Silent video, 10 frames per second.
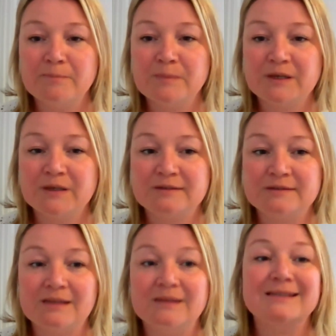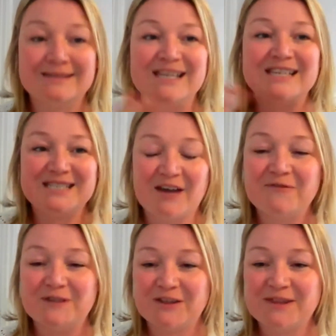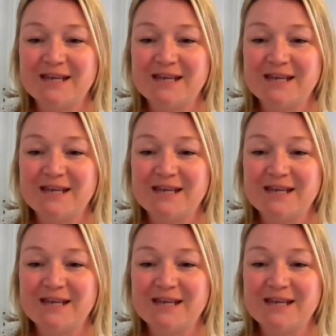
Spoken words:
because there's definite